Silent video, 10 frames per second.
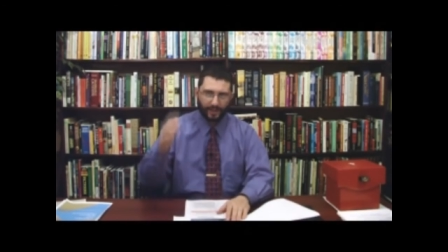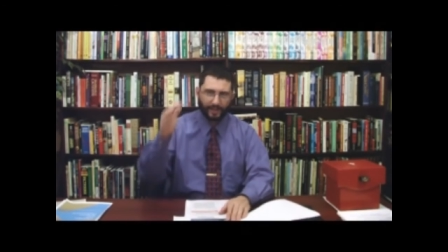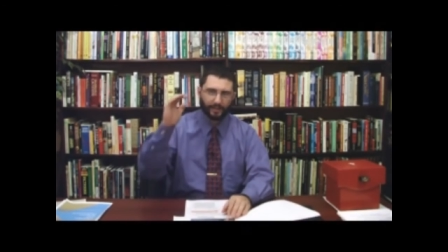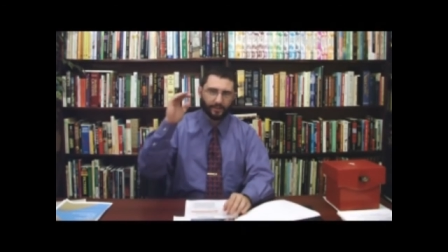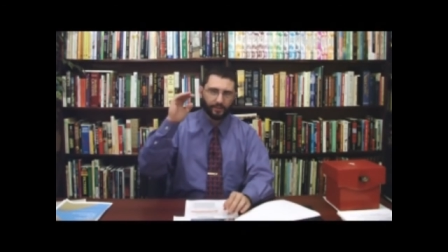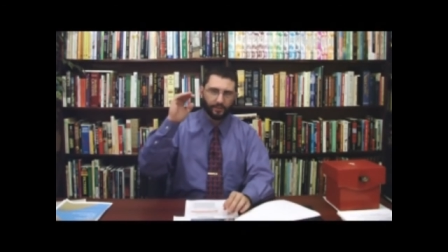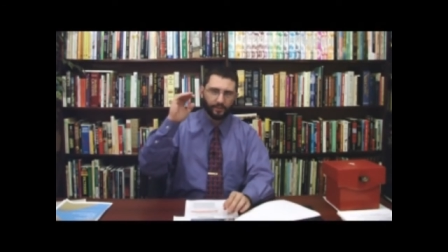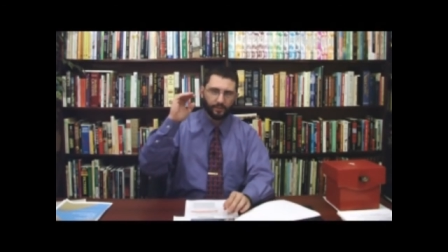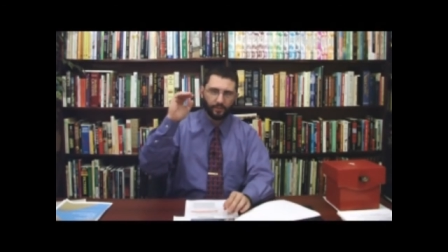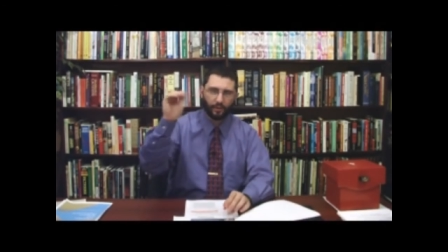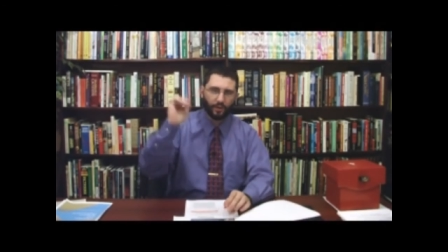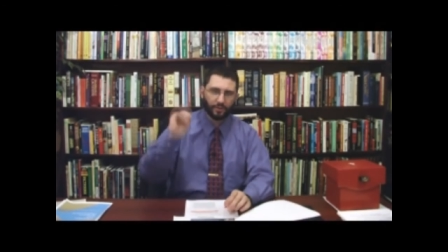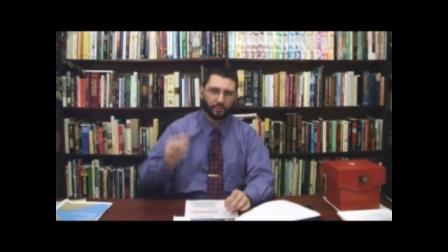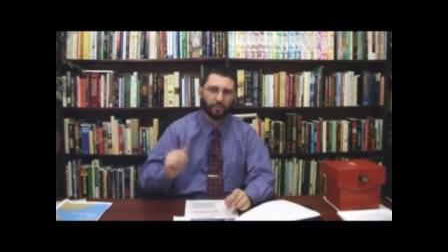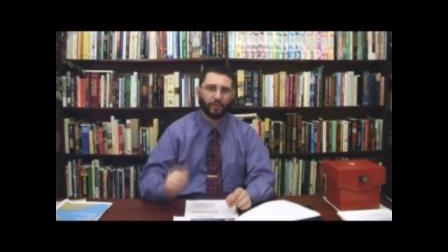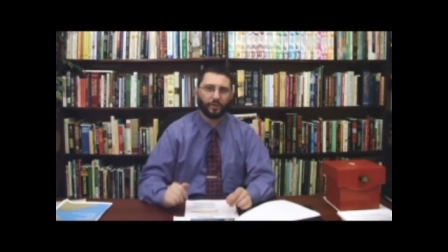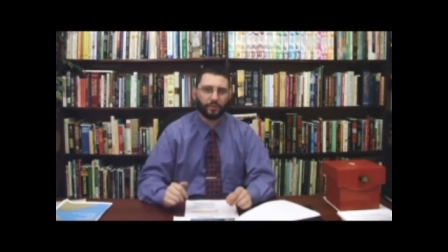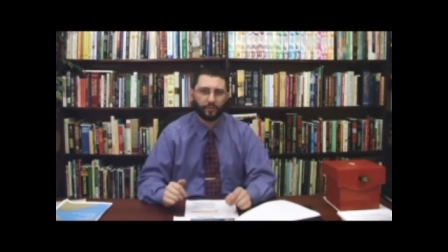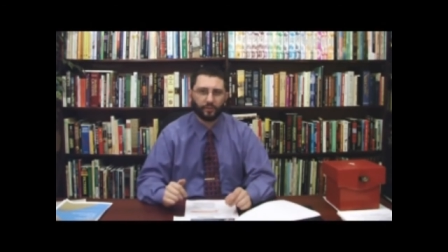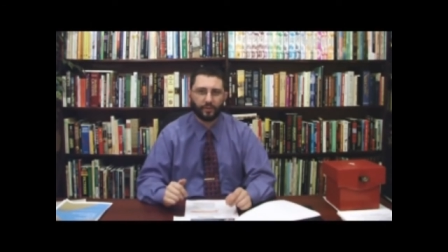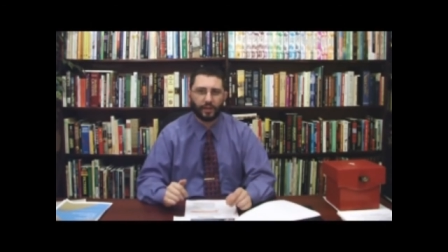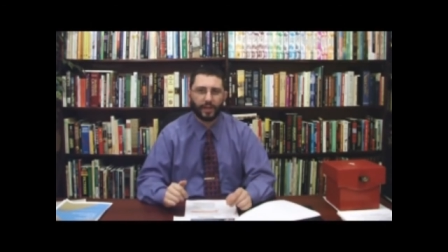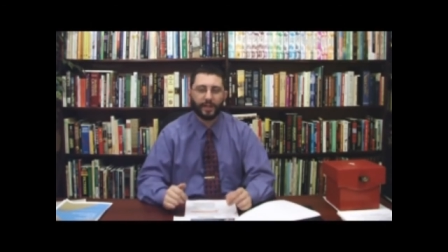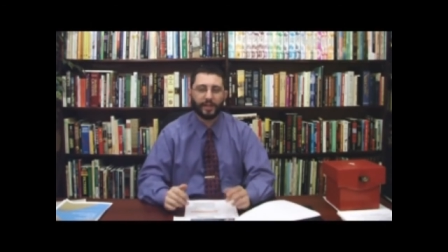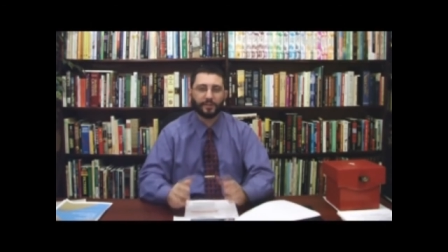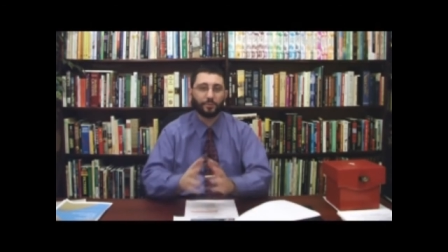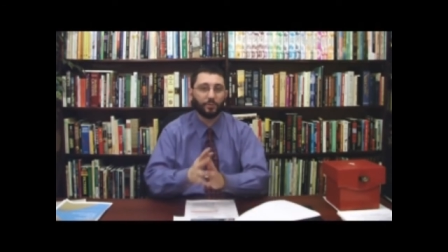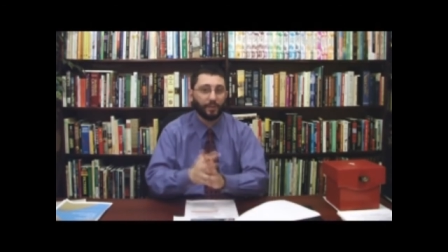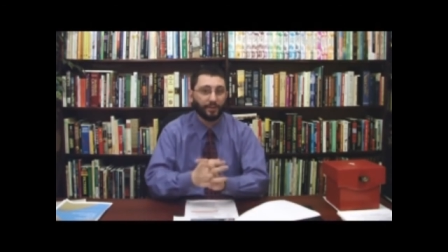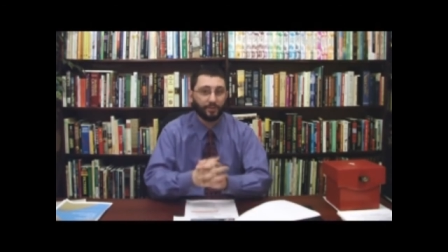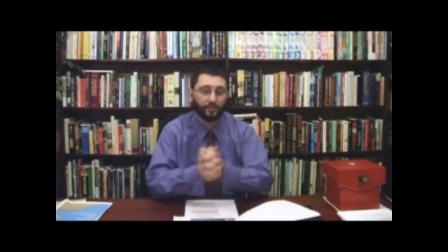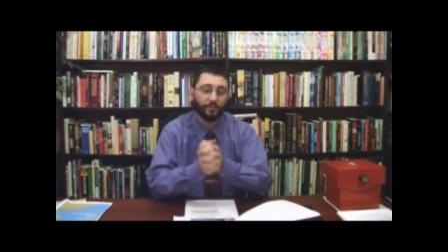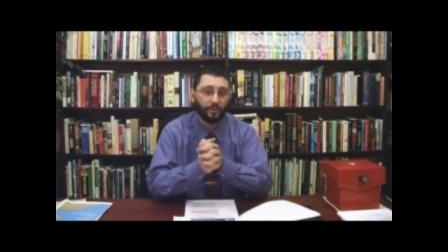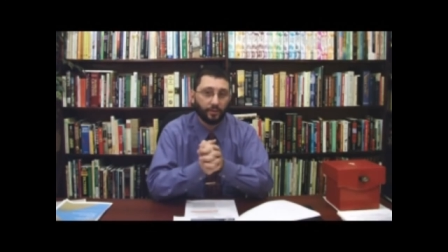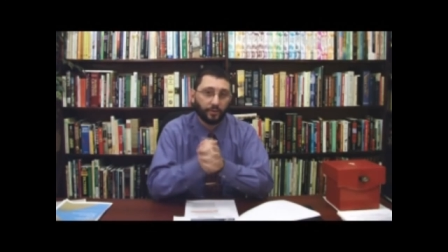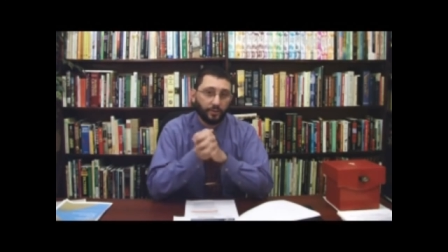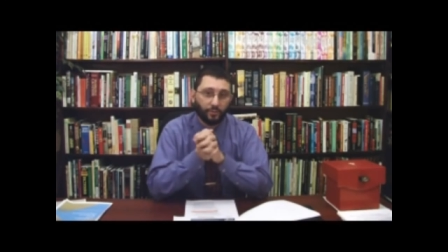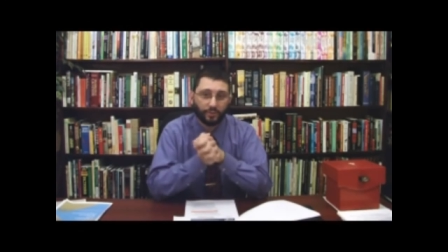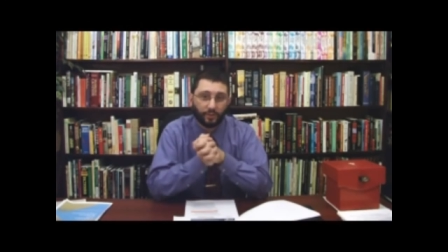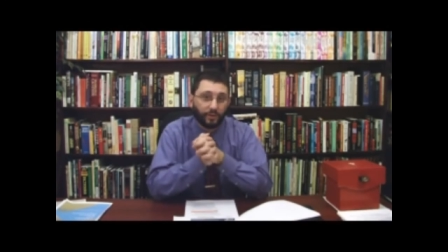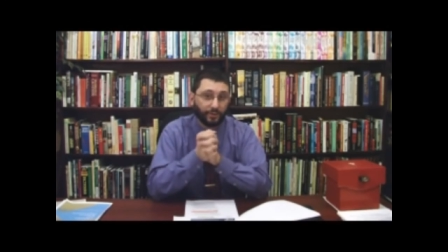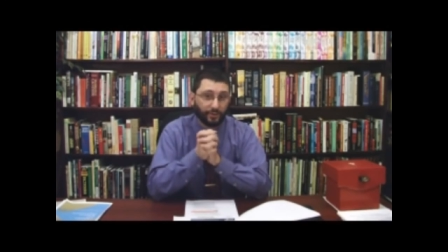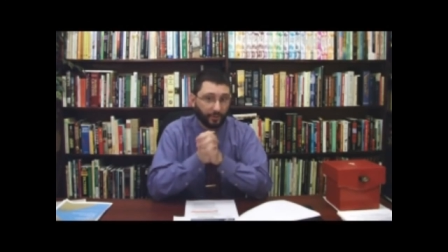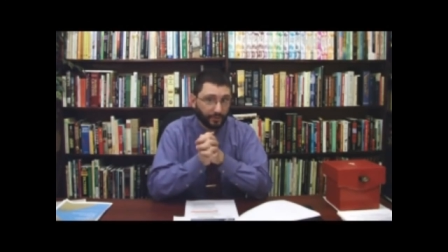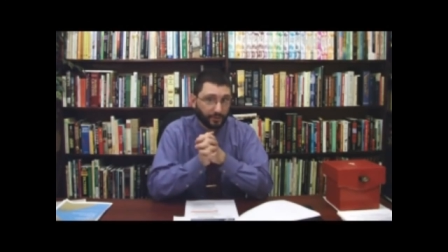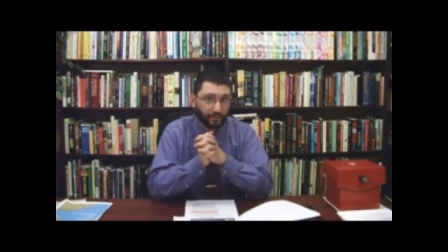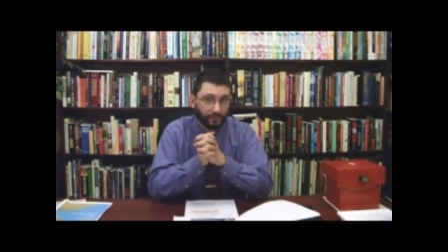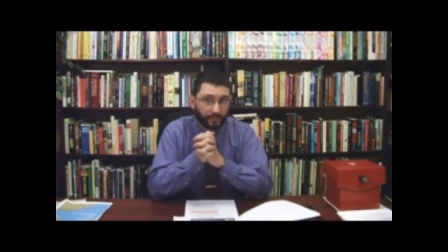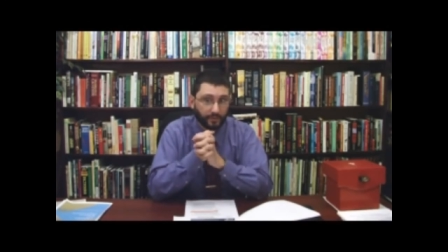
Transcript: a lost person and ask permission to start a church?